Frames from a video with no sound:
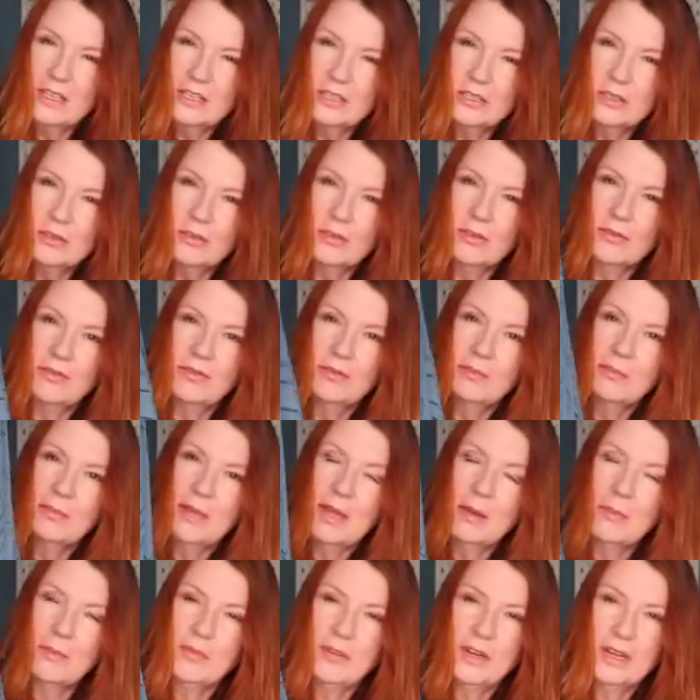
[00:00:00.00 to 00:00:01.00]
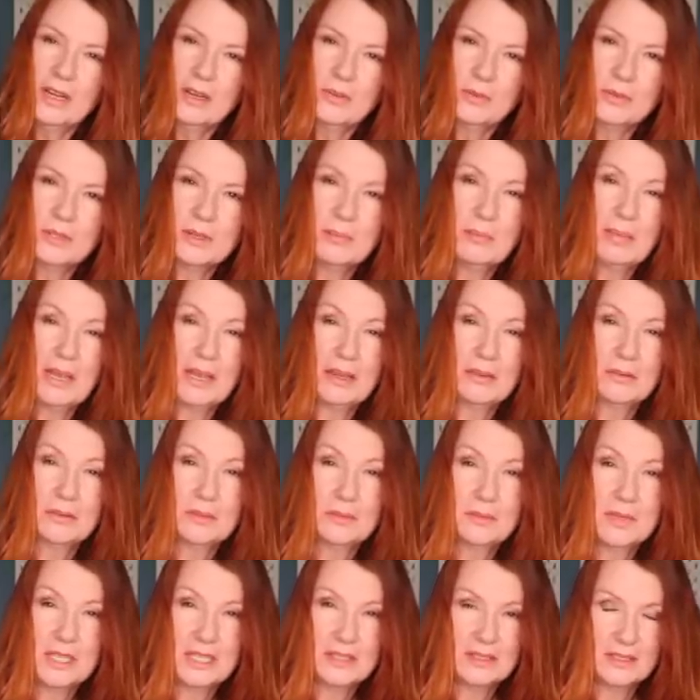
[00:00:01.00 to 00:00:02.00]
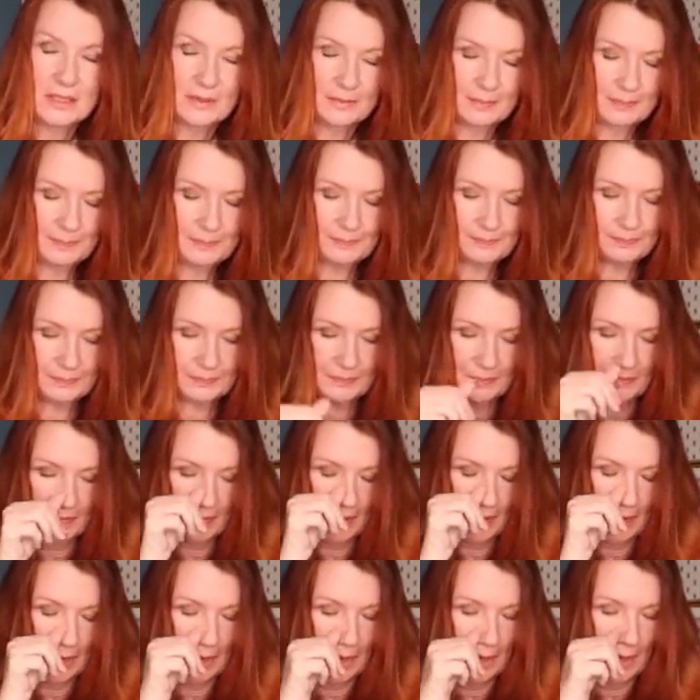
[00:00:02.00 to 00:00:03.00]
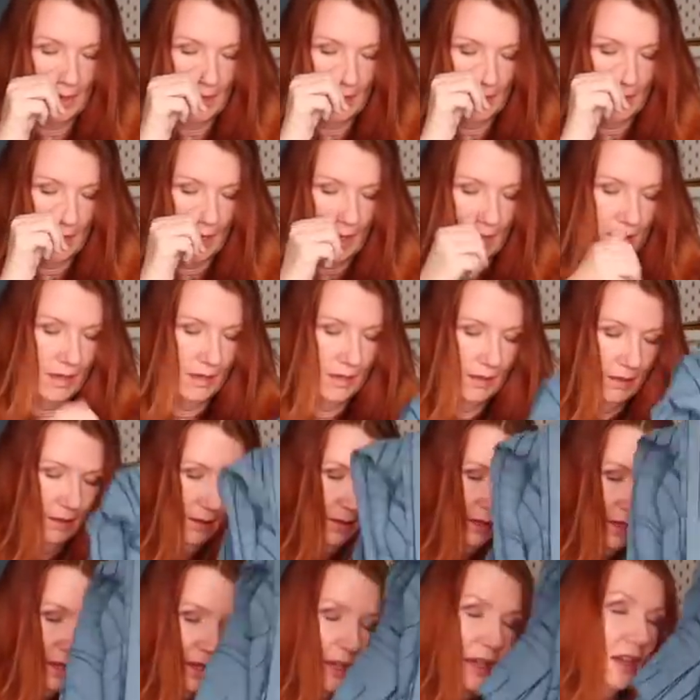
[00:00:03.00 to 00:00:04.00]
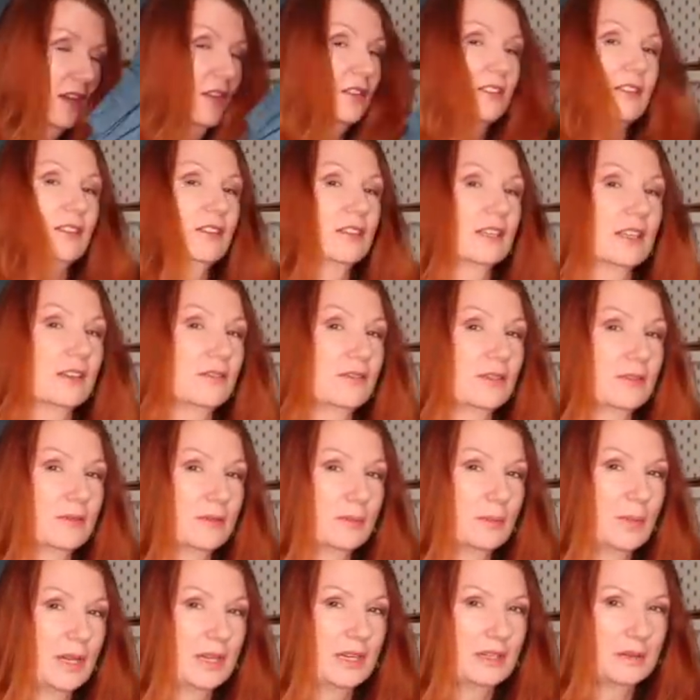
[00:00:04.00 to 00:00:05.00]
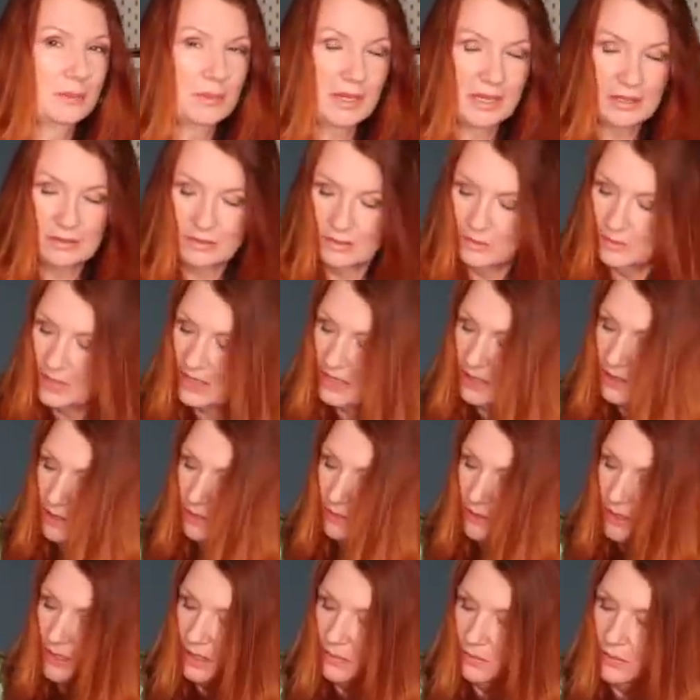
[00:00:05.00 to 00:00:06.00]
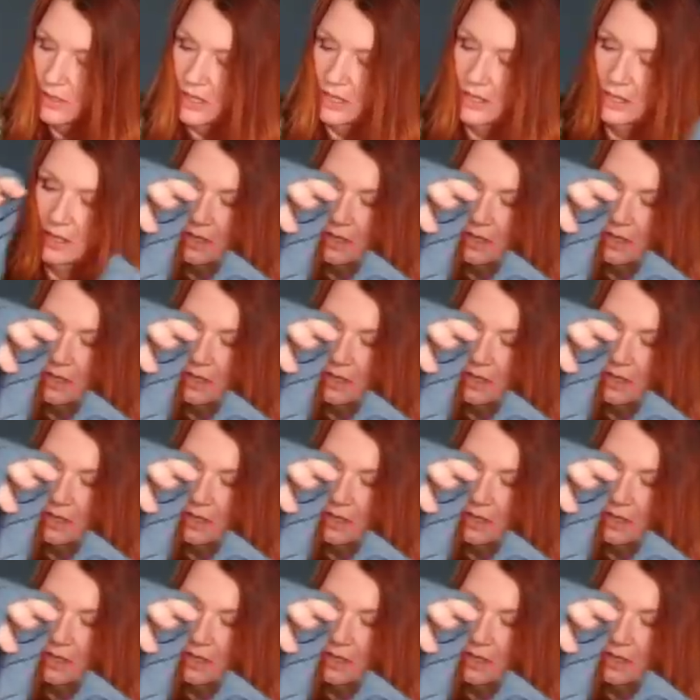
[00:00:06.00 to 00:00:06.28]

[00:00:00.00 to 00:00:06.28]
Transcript: sure from memory it was £1 a metre. I don't think I've ever paid £1 a metre anywhere.